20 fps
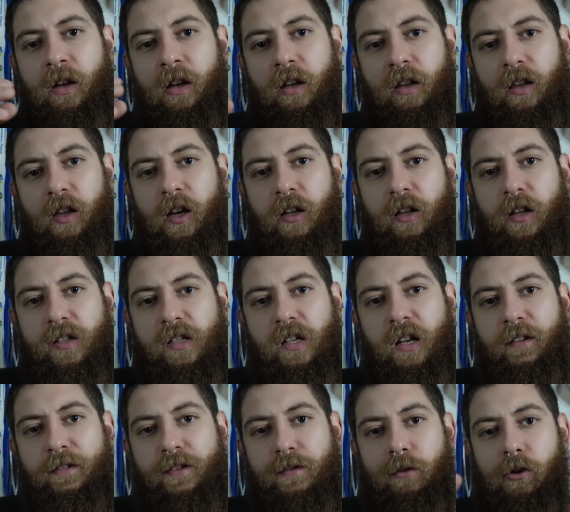and tighter
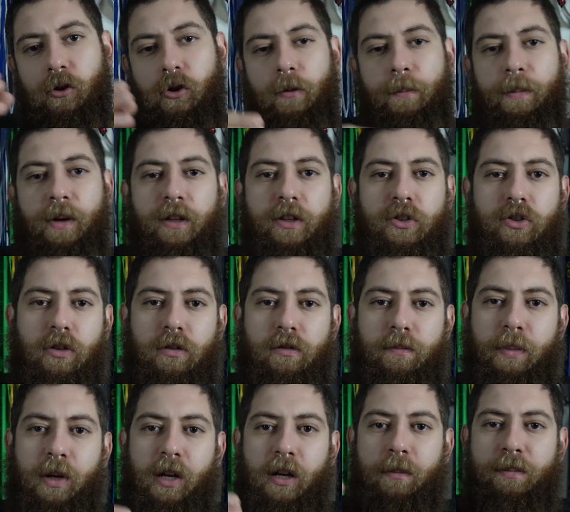sleeves for competition
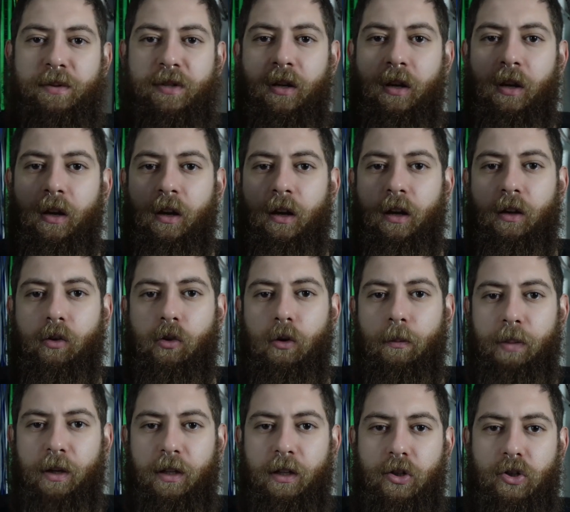preps and
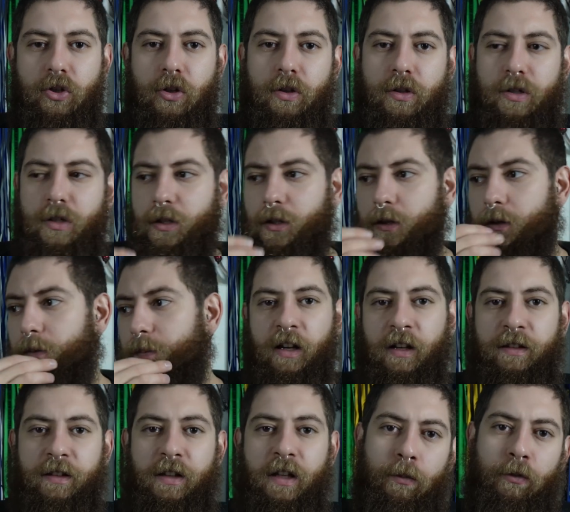competitions.
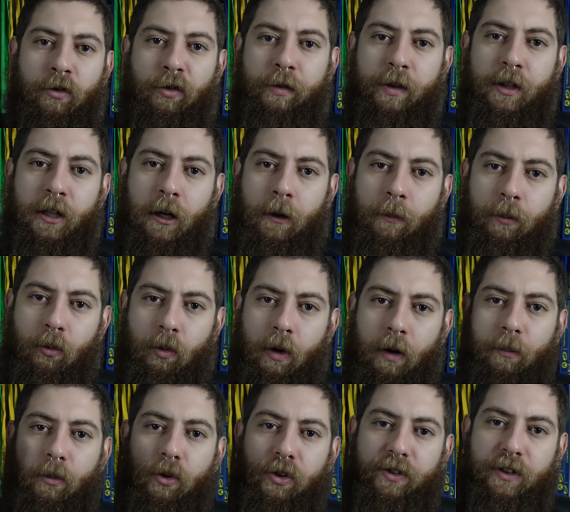And then move it up
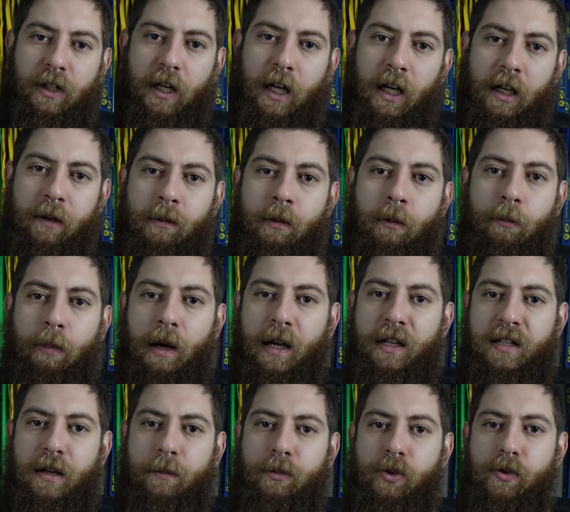one more time, buy
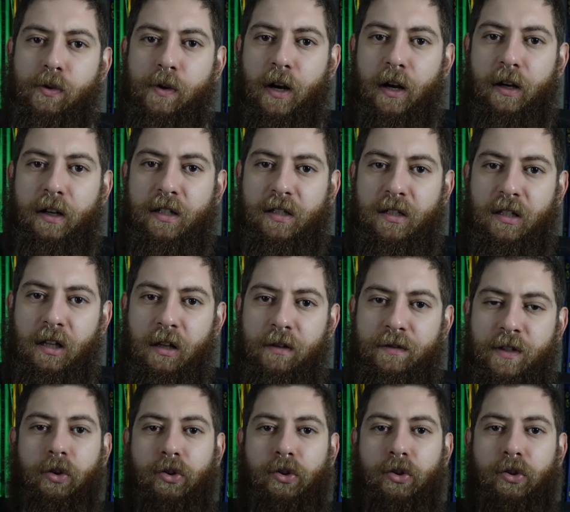some new era knee sleeves,